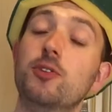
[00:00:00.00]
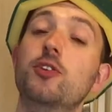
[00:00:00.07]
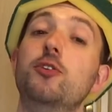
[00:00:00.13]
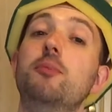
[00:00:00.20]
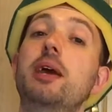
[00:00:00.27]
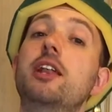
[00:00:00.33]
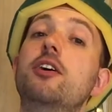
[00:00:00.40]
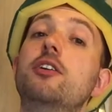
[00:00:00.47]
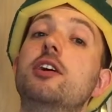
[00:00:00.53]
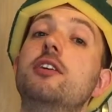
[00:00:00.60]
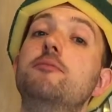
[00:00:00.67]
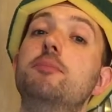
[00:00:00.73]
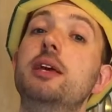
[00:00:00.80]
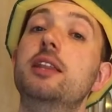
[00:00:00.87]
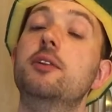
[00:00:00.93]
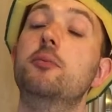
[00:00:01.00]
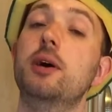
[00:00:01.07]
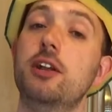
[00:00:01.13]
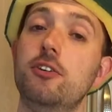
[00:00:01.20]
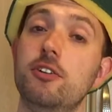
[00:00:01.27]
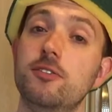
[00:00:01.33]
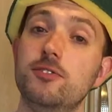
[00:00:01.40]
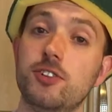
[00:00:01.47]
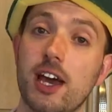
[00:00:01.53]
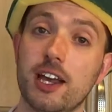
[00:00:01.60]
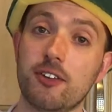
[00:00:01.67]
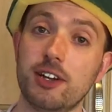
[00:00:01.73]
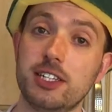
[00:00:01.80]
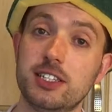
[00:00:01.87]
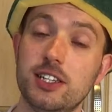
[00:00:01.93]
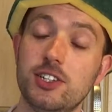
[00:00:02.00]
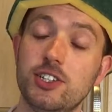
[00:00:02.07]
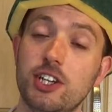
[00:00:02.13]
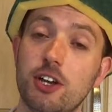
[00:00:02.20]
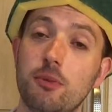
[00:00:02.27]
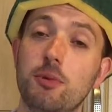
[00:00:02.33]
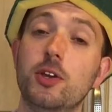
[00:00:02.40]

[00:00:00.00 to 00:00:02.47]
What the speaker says: You may not have been the winner of Drag Race this year,